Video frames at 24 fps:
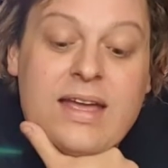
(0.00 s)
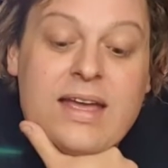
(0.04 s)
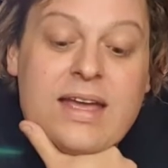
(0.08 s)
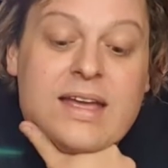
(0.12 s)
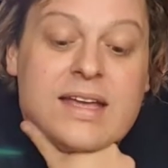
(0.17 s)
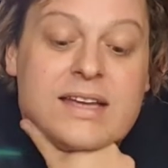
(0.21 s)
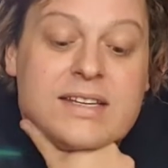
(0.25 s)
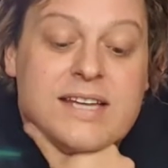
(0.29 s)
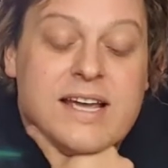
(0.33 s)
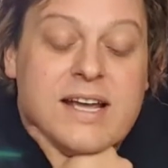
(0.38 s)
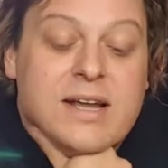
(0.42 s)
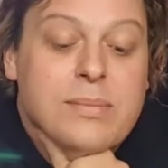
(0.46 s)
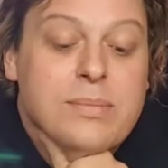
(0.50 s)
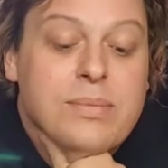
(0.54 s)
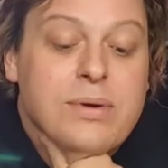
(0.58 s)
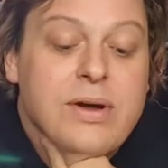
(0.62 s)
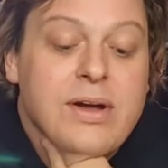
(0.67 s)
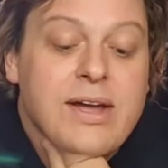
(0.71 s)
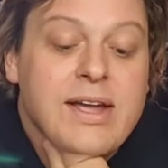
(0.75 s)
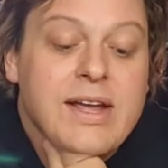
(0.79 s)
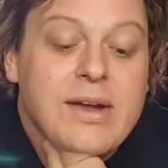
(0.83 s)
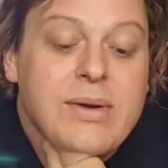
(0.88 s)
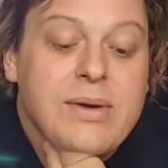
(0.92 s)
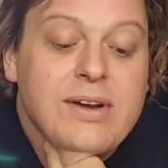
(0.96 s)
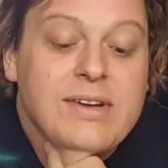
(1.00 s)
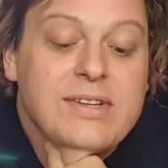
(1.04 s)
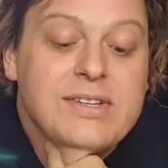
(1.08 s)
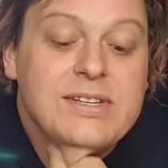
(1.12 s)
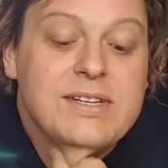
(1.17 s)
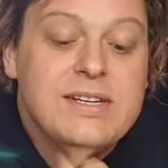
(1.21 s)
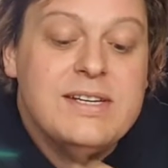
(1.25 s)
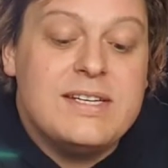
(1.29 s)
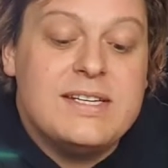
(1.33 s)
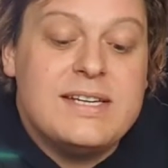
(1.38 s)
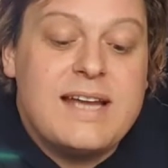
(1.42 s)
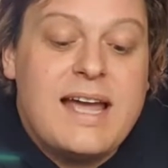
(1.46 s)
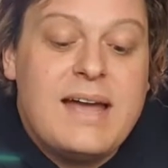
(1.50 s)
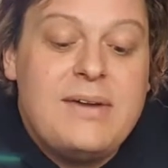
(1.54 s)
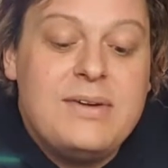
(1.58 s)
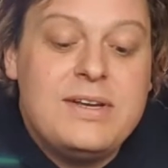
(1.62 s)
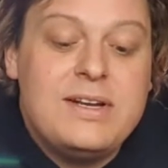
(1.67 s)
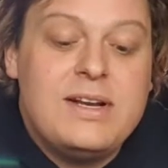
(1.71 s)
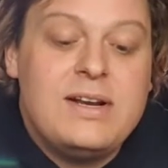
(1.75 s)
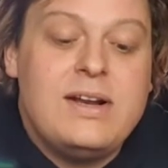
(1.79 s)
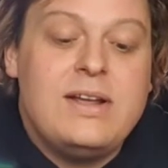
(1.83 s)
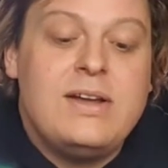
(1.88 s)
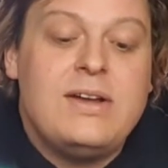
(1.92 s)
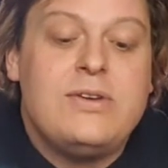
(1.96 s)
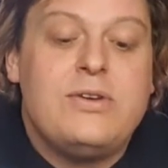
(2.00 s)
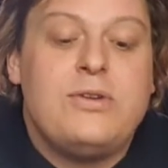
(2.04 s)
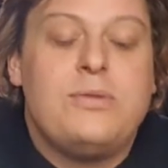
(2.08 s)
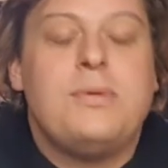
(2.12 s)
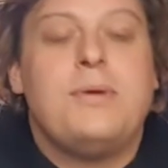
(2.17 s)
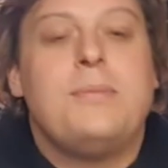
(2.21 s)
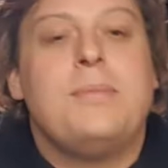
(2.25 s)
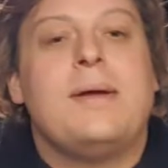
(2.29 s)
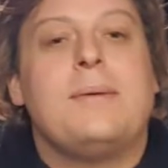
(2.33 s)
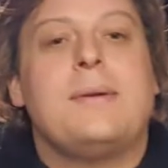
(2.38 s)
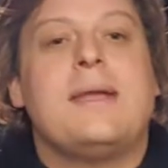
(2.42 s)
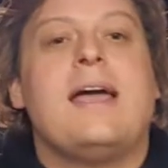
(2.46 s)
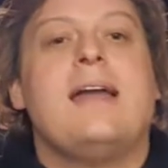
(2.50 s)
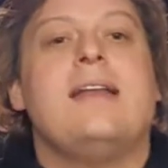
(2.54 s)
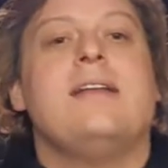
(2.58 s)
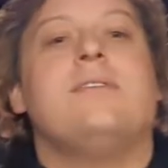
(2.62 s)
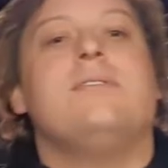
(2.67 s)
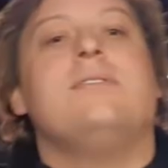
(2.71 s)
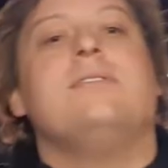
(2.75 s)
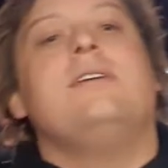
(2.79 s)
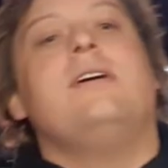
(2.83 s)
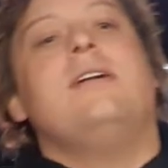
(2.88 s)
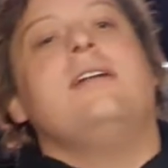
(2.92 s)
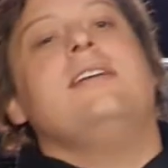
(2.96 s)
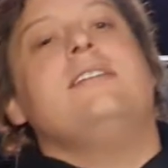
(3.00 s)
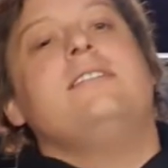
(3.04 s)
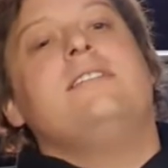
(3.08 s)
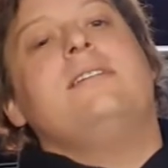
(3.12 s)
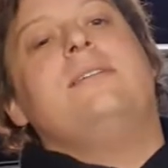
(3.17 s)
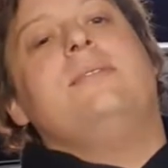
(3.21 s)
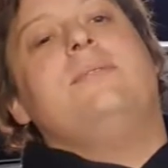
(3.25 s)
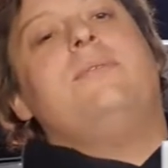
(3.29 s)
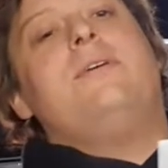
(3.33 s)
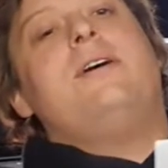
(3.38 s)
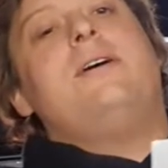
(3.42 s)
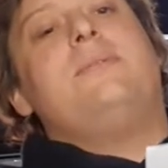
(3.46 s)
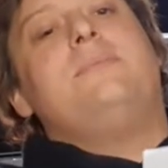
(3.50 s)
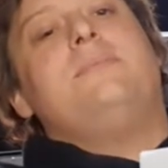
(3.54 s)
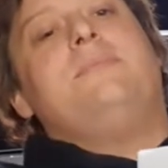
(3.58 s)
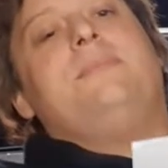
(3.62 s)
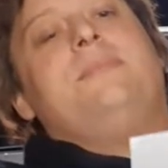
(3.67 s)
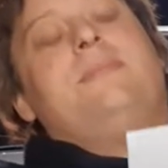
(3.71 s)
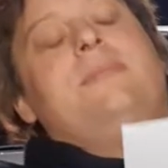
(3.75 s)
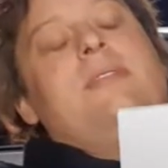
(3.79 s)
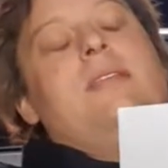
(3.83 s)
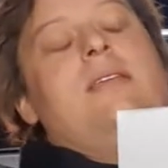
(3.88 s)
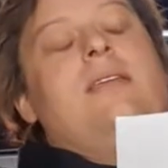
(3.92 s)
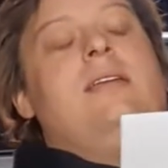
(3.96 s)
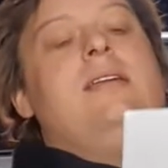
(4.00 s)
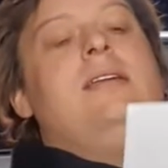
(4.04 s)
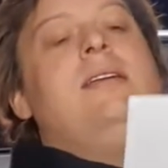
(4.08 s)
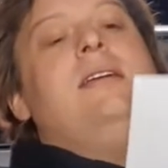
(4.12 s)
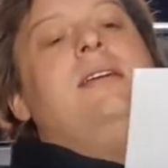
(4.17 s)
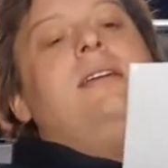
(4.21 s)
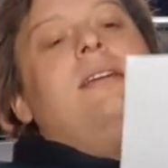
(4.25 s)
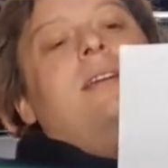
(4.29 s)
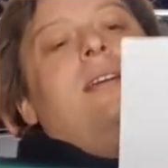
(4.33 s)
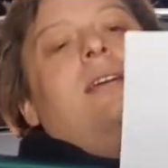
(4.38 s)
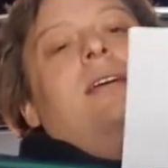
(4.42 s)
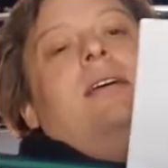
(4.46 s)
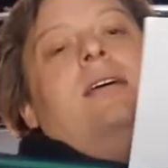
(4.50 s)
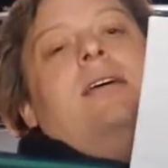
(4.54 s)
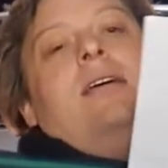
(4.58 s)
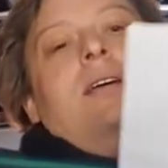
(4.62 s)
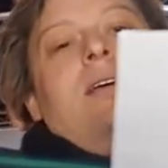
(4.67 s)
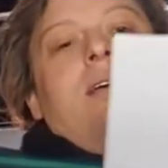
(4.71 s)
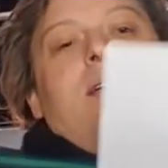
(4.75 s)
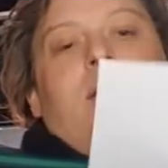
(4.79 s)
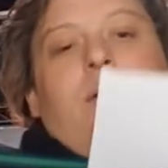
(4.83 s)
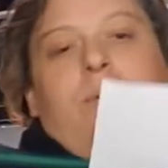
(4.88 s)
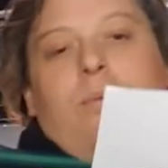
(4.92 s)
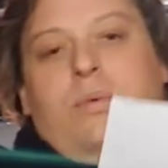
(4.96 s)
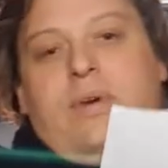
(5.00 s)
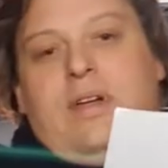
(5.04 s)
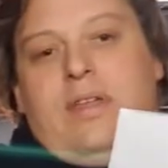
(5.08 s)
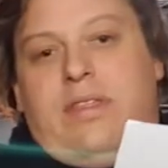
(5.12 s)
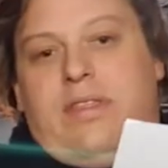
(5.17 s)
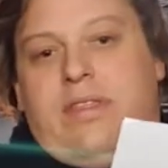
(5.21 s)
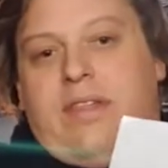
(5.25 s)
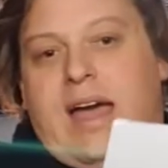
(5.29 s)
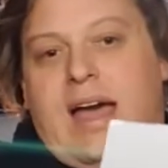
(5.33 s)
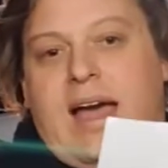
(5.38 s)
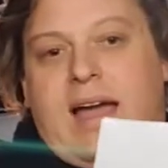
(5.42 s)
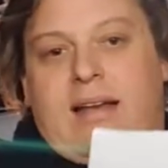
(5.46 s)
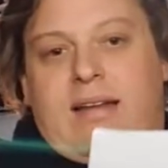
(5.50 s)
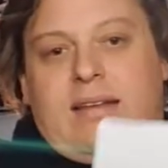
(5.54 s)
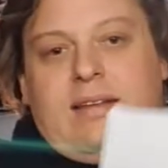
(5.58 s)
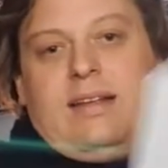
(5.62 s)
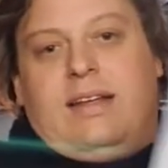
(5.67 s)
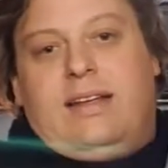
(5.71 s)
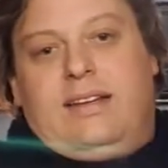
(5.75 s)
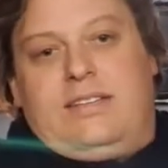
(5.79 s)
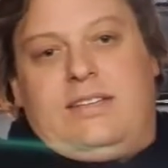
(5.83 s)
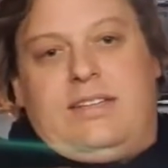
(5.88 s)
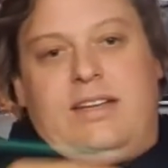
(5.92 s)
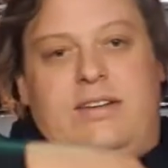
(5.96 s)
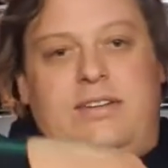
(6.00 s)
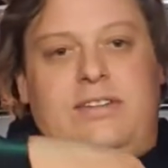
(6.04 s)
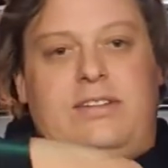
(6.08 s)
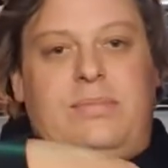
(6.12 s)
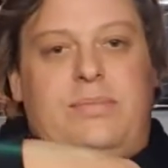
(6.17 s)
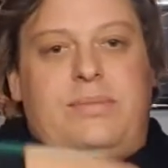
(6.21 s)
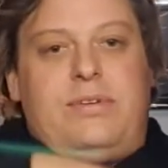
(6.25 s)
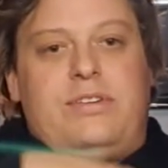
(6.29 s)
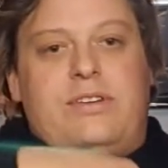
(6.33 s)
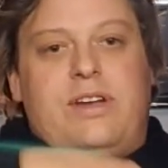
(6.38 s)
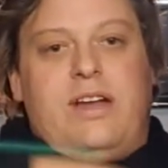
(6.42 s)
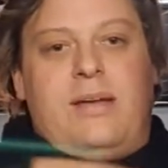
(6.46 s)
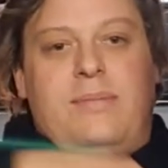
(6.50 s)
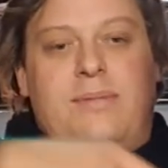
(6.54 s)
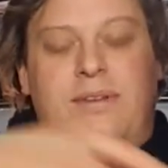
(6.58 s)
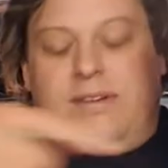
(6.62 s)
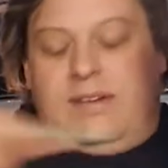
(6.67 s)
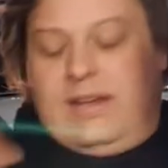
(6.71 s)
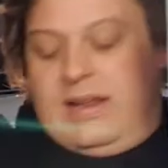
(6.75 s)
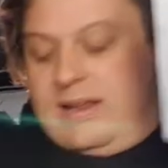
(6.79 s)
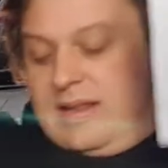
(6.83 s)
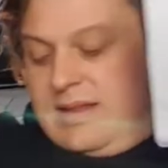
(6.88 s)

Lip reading: Second part of your question is, how did I learn all my mechanical knowledge? Well, with that, excuse the pyjamas,